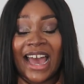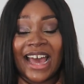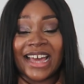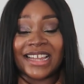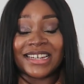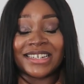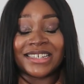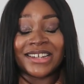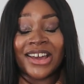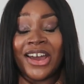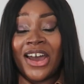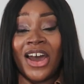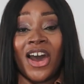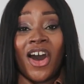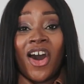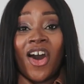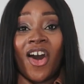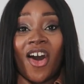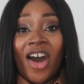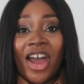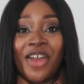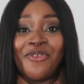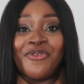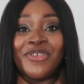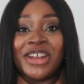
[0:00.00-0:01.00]
and
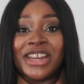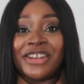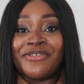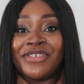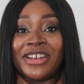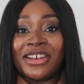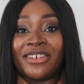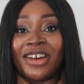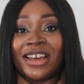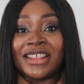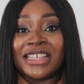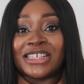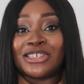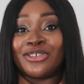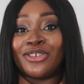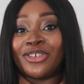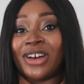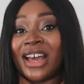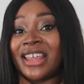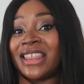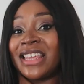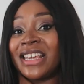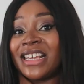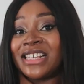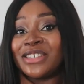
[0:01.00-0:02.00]
I really like this
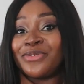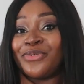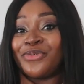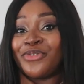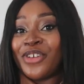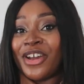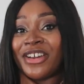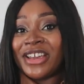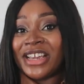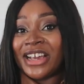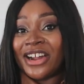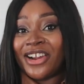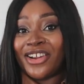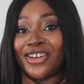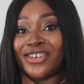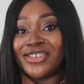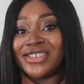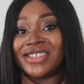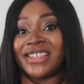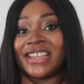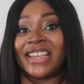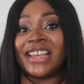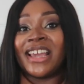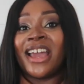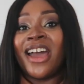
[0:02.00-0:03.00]
look. I think it's very
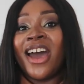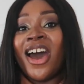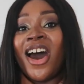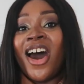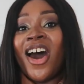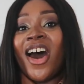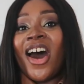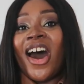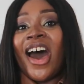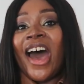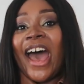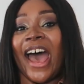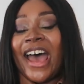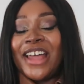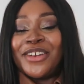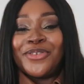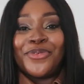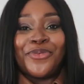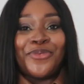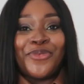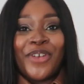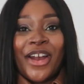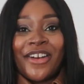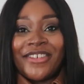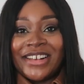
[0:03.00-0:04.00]
classy and
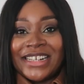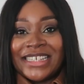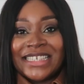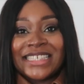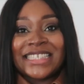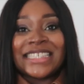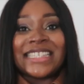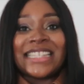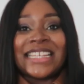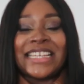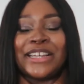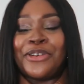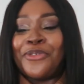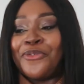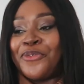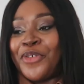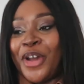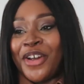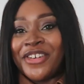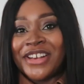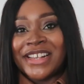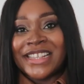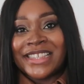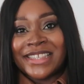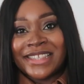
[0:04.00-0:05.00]
very sleek,
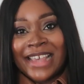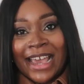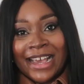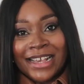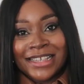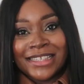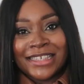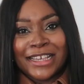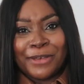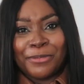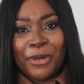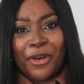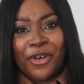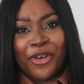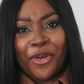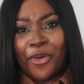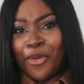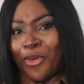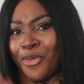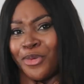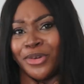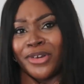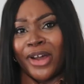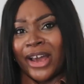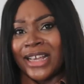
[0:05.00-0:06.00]
very sexy, but
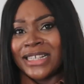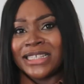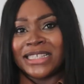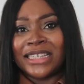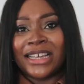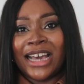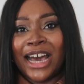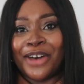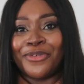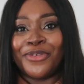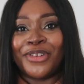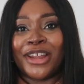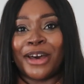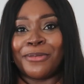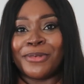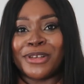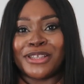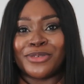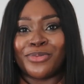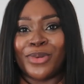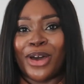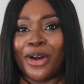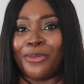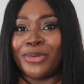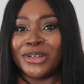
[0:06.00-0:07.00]
all nicely covered up
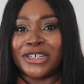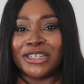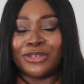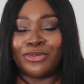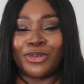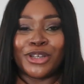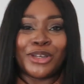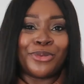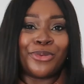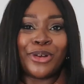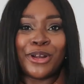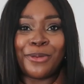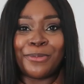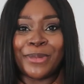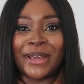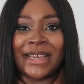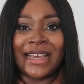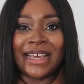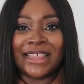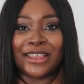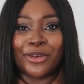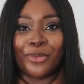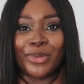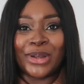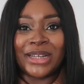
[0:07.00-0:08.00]
as well, which is what you want to
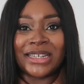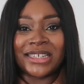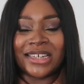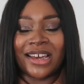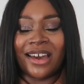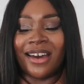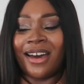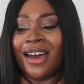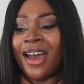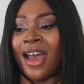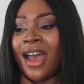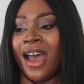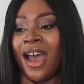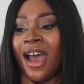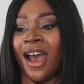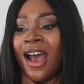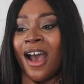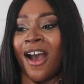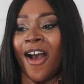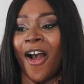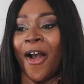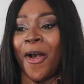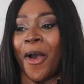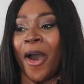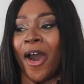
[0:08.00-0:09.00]
be in the winter.
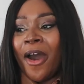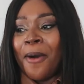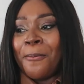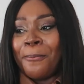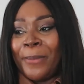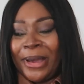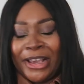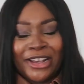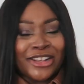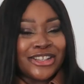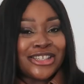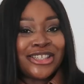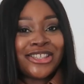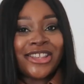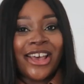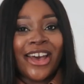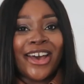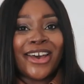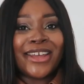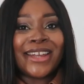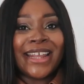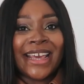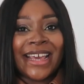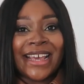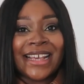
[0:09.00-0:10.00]
My
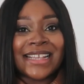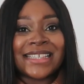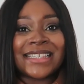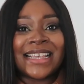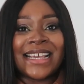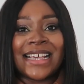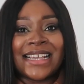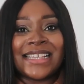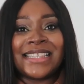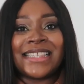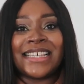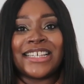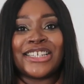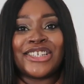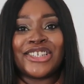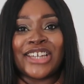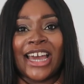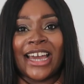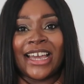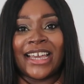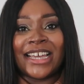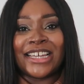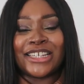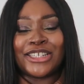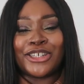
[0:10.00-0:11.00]
concern is this
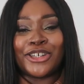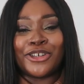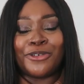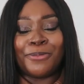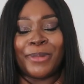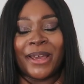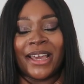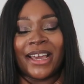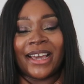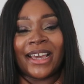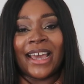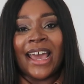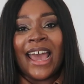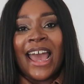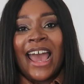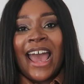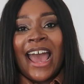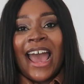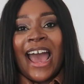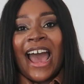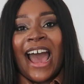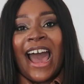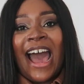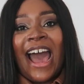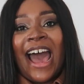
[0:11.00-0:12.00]
jacket too big,
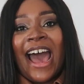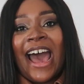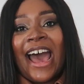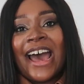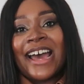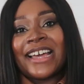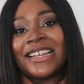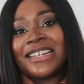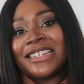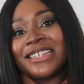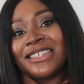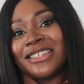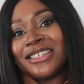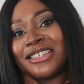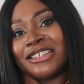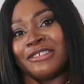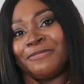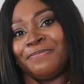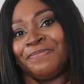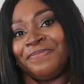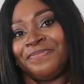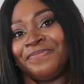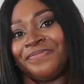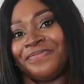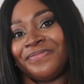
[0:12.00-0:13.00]
and
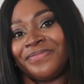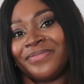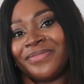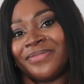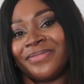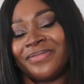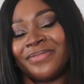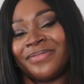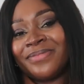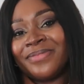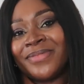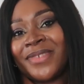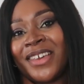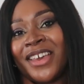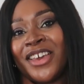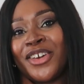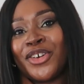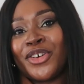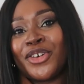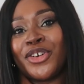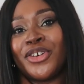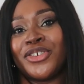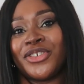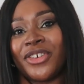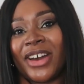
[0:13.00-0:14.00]

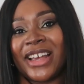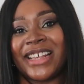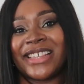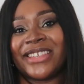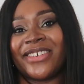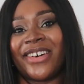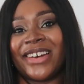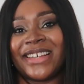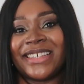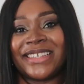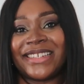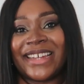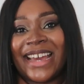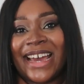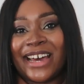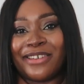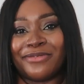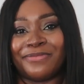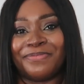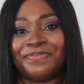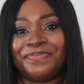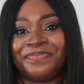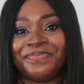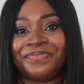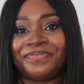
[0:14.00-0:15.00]
could I size
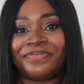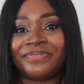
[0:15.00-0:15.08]
down?